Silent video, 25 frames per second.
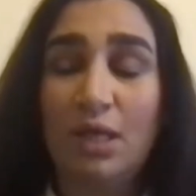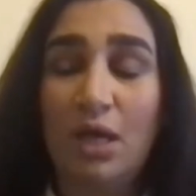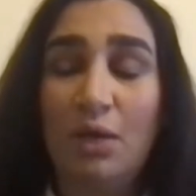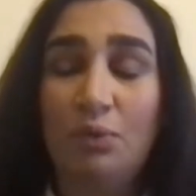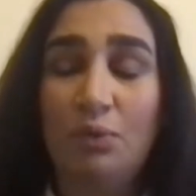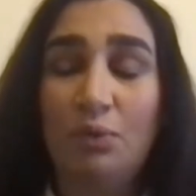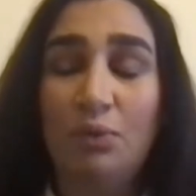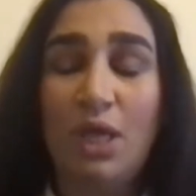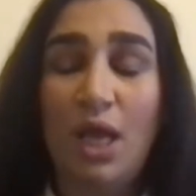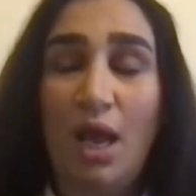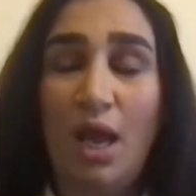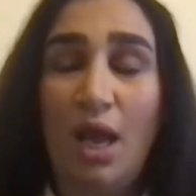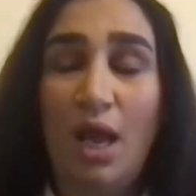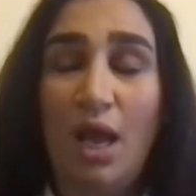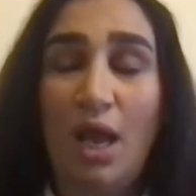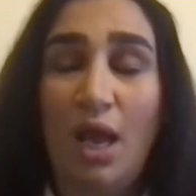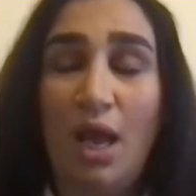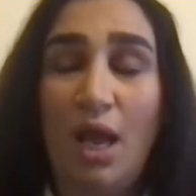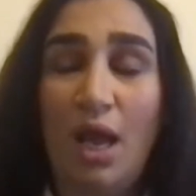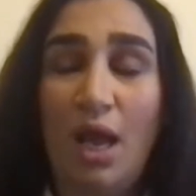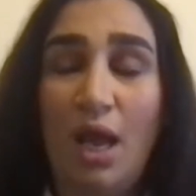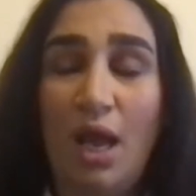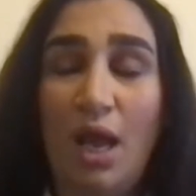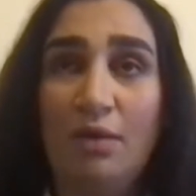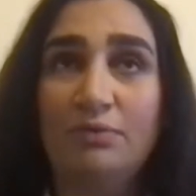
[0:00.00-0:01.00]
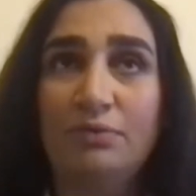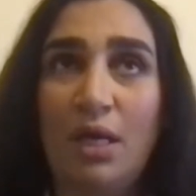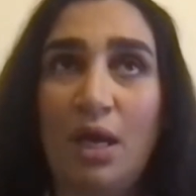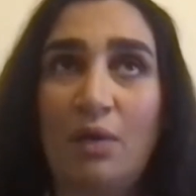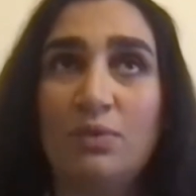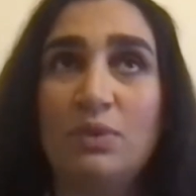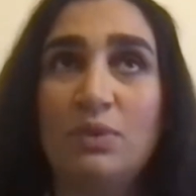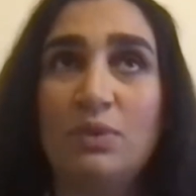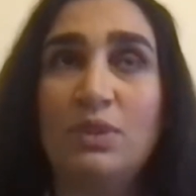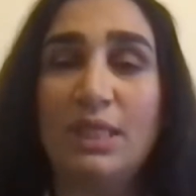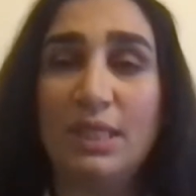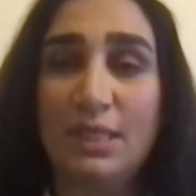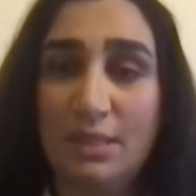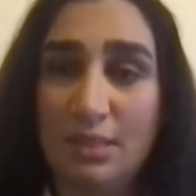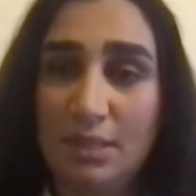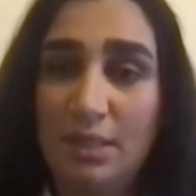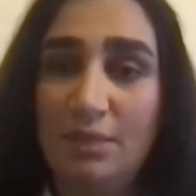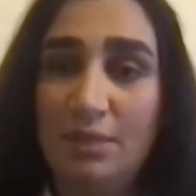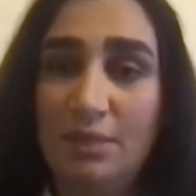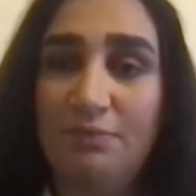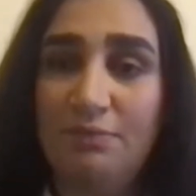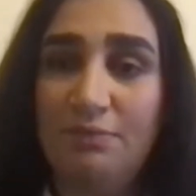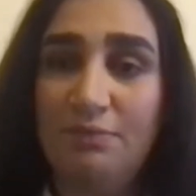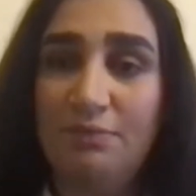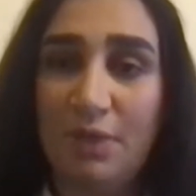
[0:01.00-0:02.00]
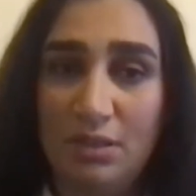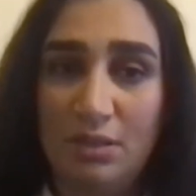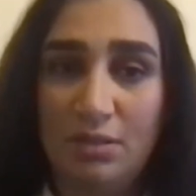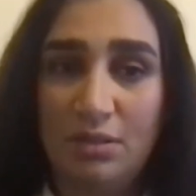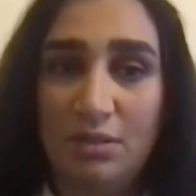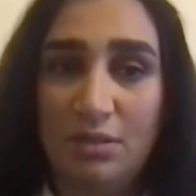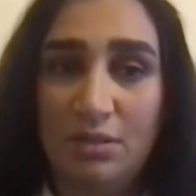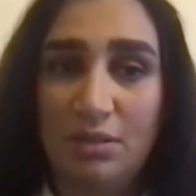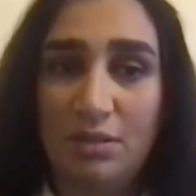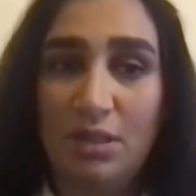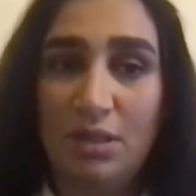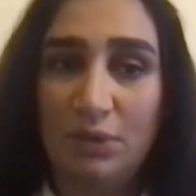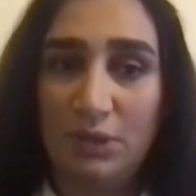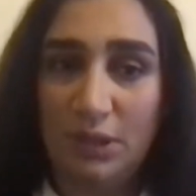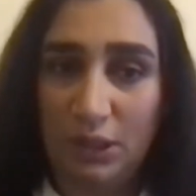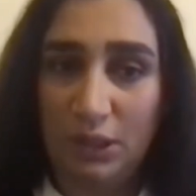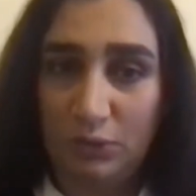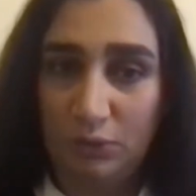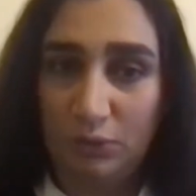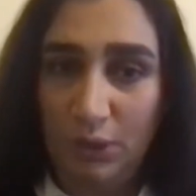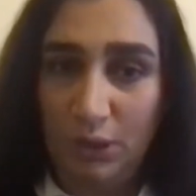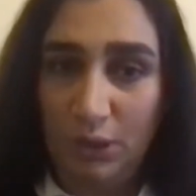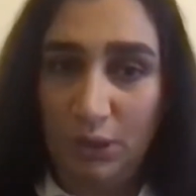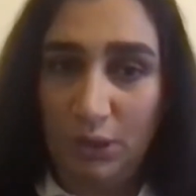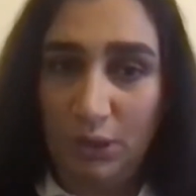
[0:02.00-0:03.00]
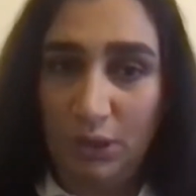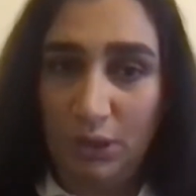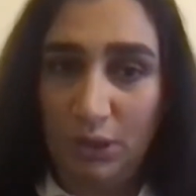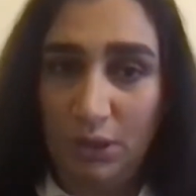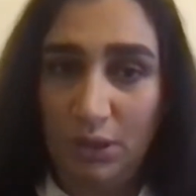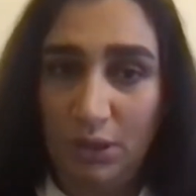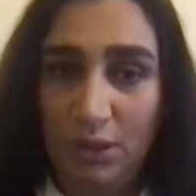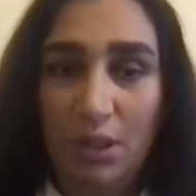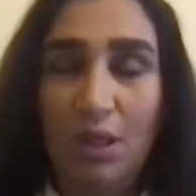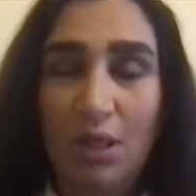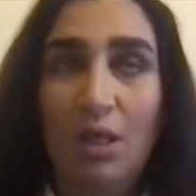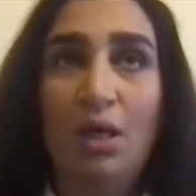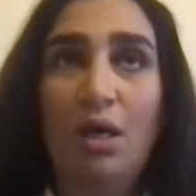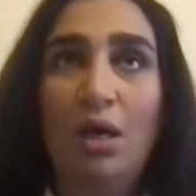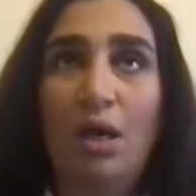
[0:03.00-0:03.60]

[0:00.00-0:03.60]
and now we have around 60 investors in our network.